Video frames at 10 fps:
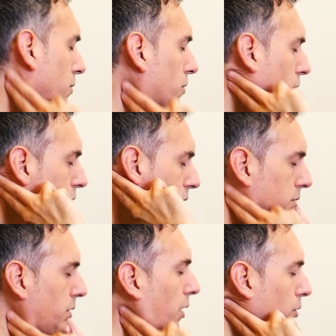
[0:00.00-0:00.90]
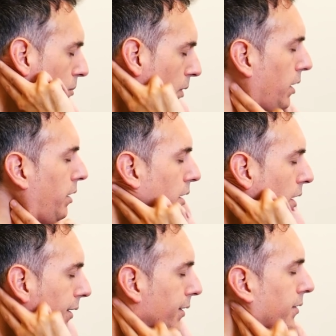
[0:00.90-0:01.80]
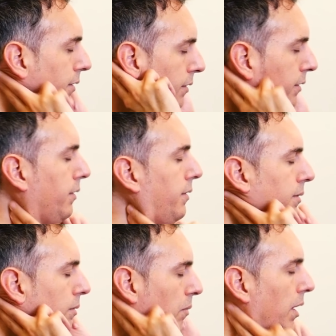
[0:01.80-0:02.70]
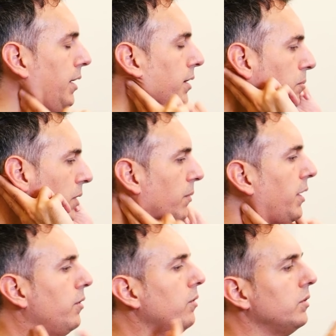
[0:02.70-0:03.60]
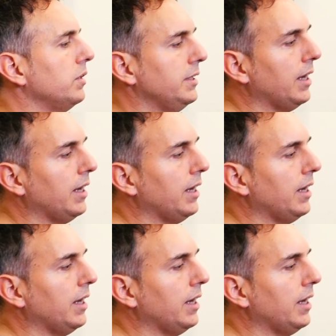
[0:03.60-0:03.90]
Both sides, okay? There. Right? First and now.